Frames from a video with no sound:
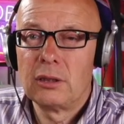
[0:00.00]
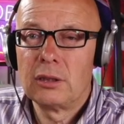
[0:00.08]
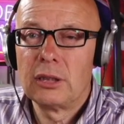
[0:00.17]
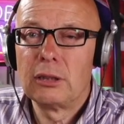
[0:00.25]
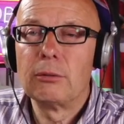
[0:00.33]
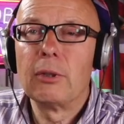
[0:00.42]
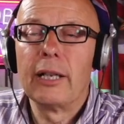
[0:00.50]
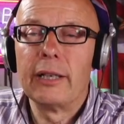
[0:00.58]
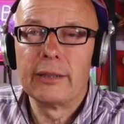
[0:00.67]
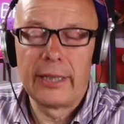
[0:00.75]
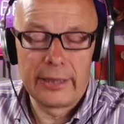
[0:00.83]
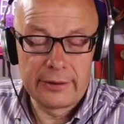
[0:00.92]
Oh, right,
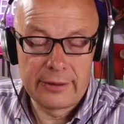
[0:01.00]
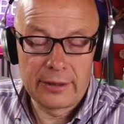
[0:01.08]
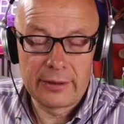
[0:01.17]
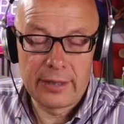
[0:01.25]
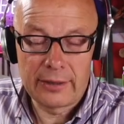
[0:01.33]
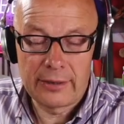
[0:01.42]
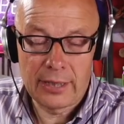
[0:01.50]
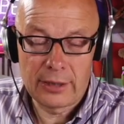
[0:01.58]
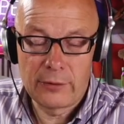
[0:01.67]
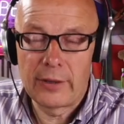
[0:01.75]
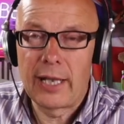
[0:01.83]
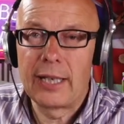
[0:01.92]
okay. Thanks
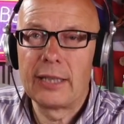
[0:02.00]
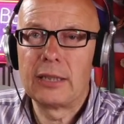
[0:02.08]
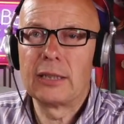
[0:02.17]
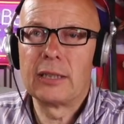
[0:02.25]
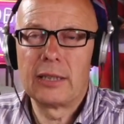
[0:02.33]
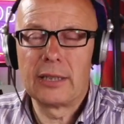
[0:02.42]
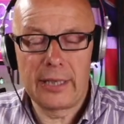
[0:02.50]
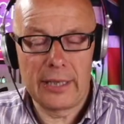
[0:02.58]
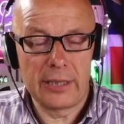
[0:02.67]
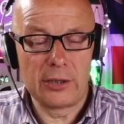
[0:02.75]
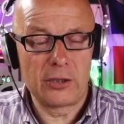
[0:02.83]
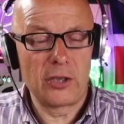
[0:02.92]
for that little
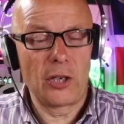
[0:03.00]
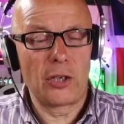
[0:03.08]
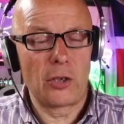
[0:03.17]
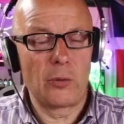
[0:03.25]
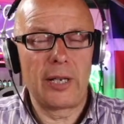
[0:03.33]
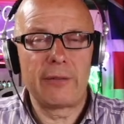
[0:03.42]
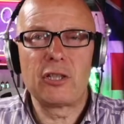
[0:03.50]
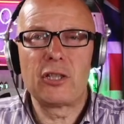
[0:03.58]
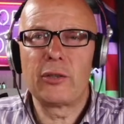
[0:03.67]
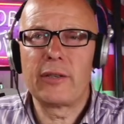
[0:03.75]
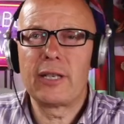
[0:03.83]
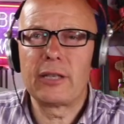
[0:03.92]
hint. No, we'll have to
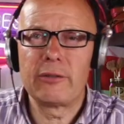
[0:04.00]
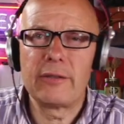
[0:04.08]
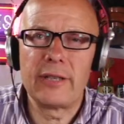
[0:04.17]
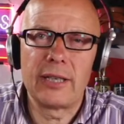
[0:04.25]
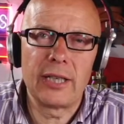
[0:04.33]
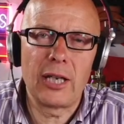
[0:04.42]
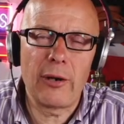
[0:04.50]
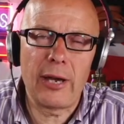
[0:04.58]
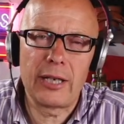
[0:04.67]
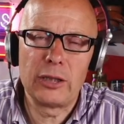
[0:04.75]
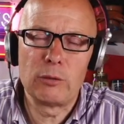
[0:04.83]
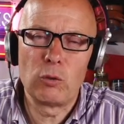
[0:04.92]
do it there and then go
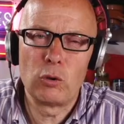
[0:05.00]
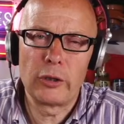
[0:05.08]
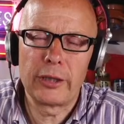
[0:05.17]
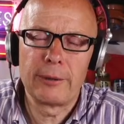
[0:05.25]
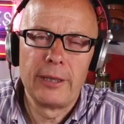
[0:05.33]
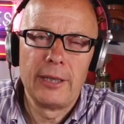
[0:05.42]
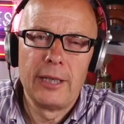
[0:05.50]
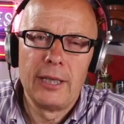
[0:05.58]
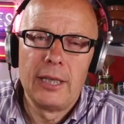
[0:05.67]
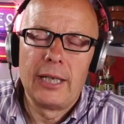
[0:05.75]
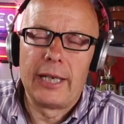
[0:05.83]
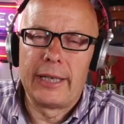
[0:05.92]
out in the morning
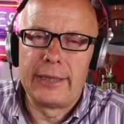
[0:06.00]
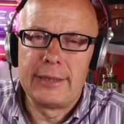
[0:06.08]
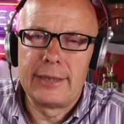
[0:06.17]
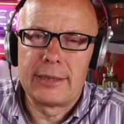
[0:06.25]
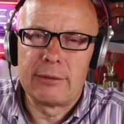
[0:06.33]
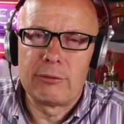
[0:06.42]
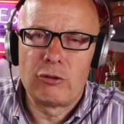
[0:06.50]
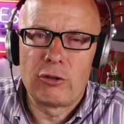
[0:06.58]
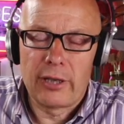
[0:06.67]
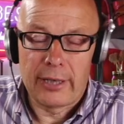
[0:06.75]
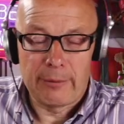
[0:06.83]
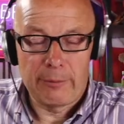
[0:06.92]
and
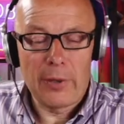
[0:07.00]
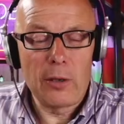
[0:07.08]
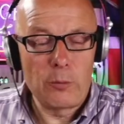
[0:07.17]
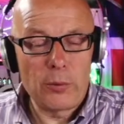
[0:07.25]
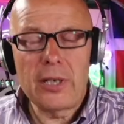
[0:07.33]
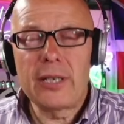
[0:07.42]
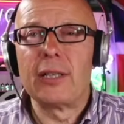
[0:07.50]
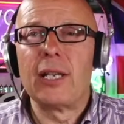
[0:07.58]
try it. No, brilliant.